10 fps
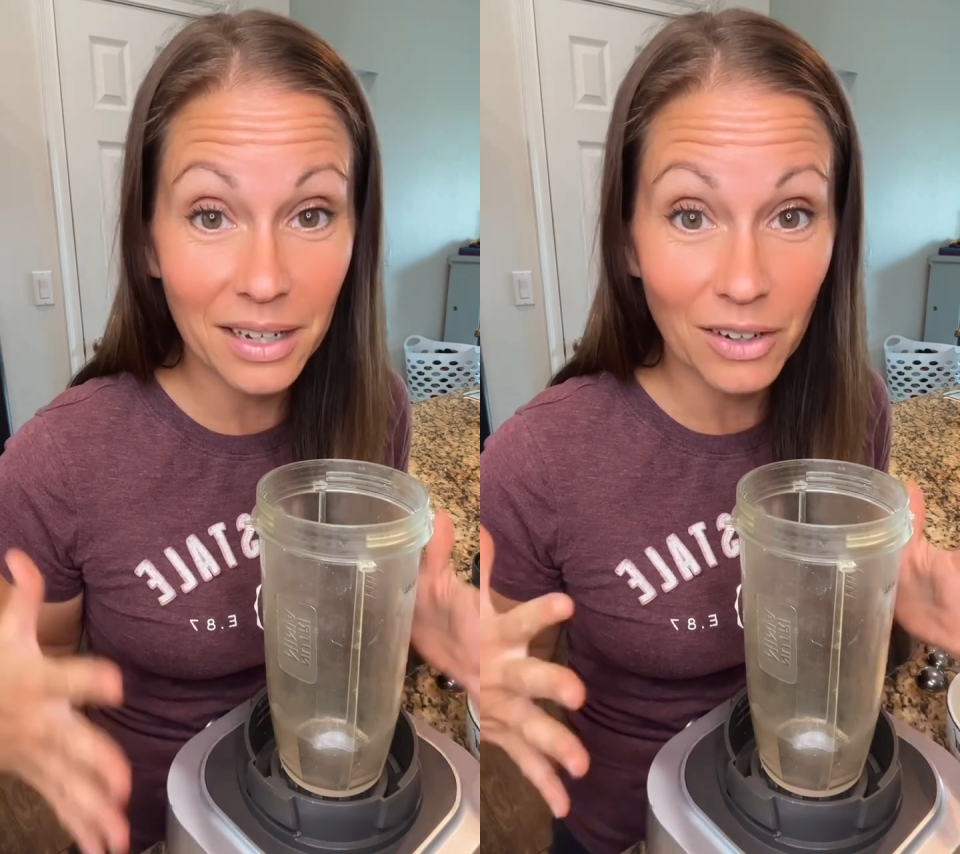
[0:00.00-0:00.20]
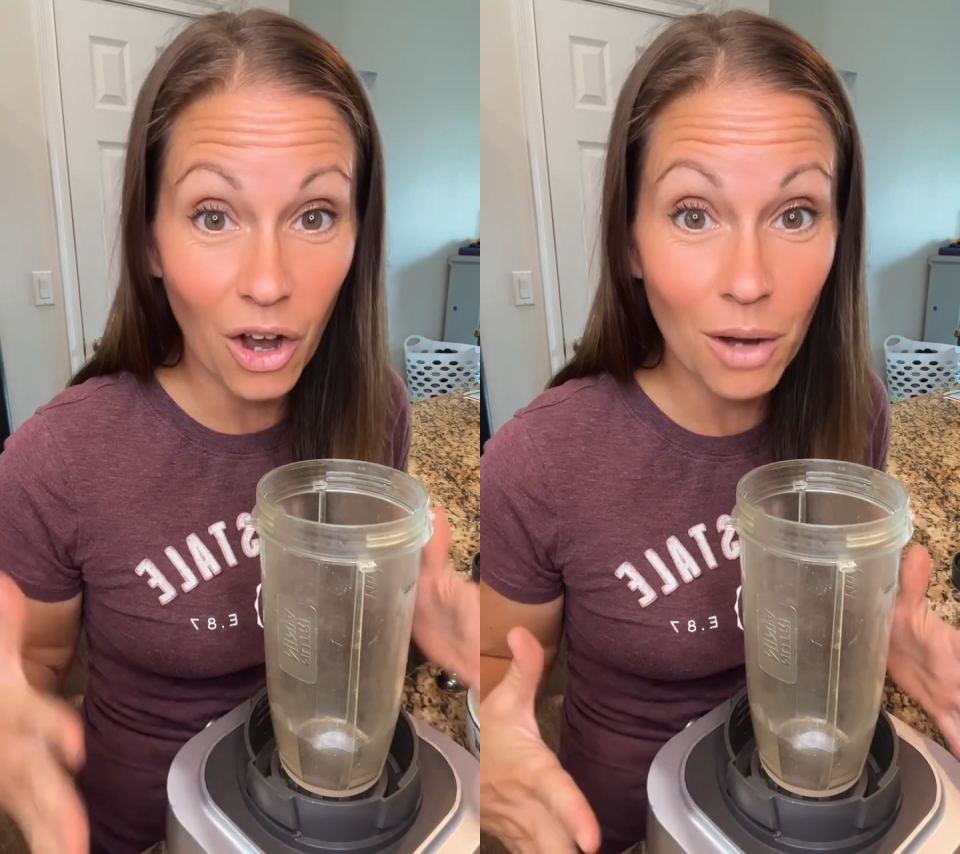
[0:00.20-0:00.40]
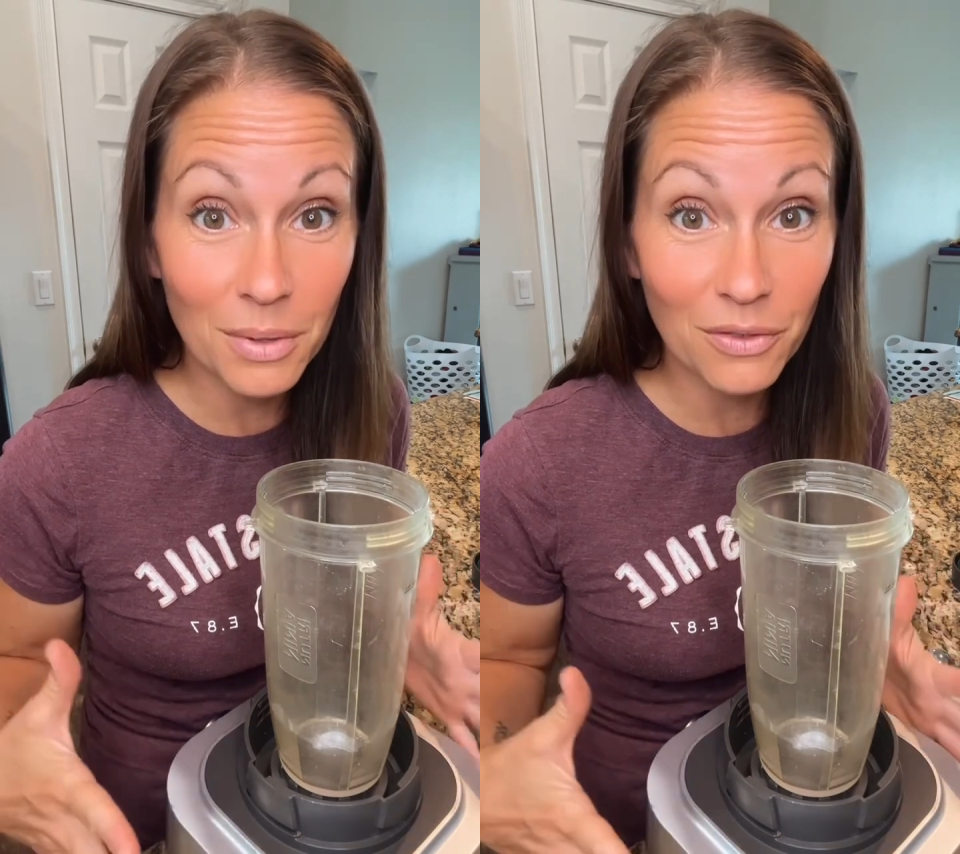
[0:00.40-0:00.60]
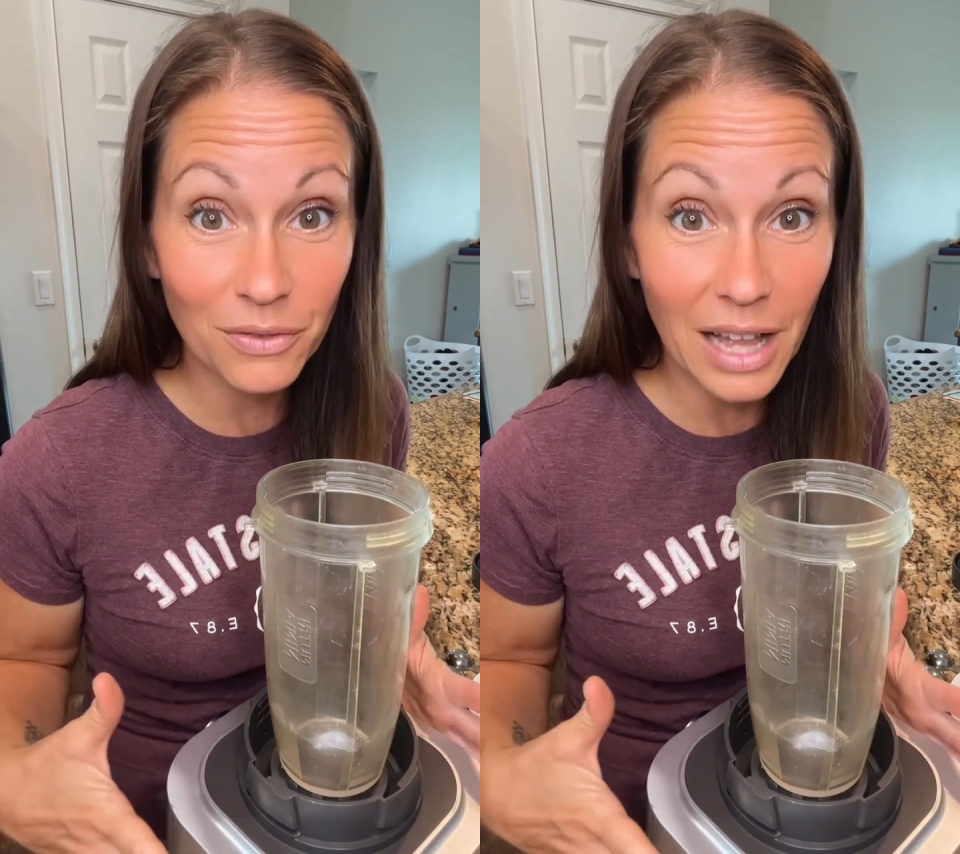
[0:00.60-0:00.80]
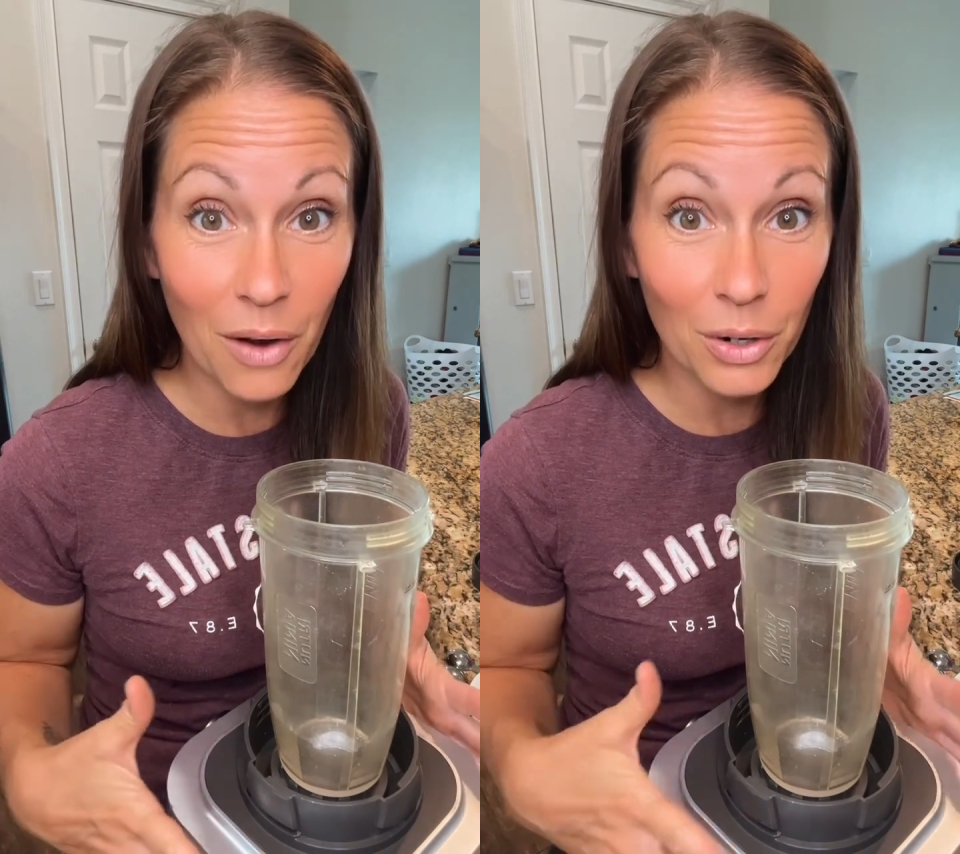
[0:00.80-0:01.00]
an almond
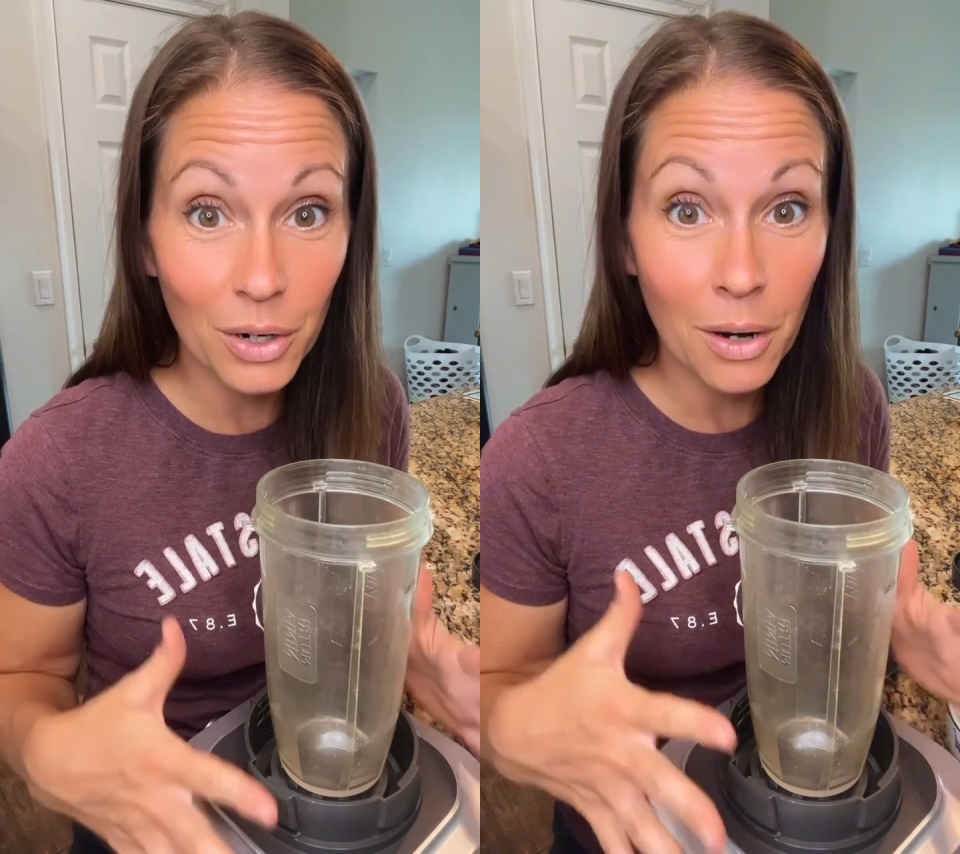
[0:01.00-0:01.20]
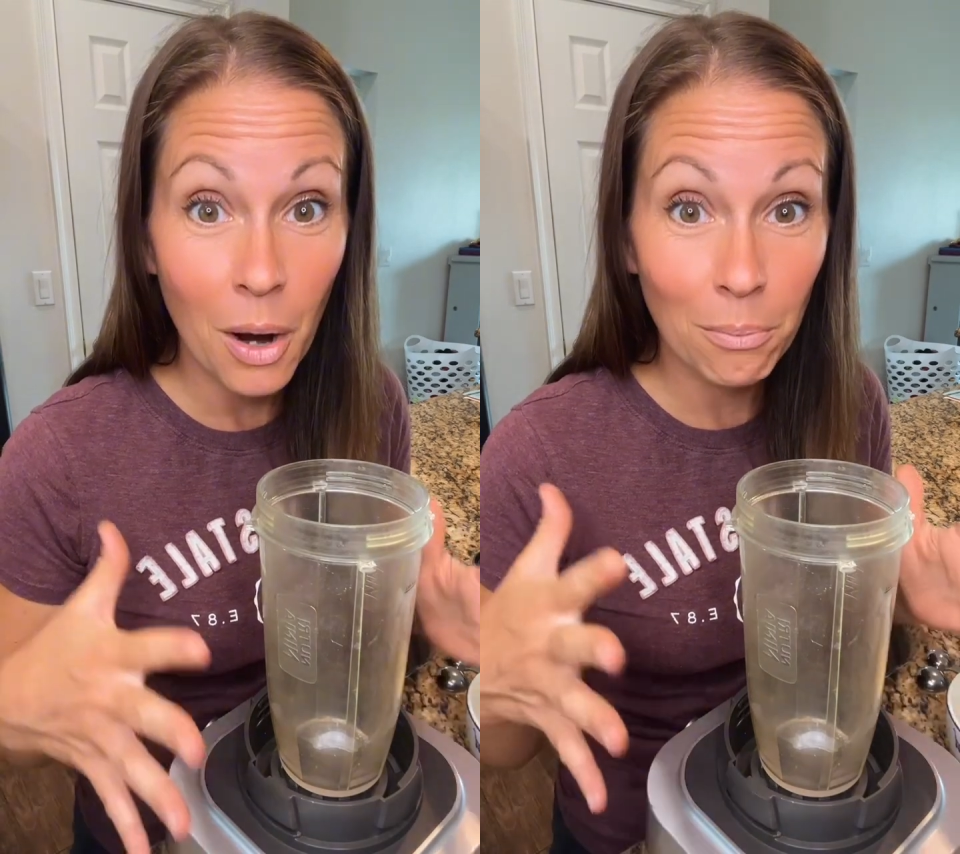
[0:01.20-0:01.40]
flour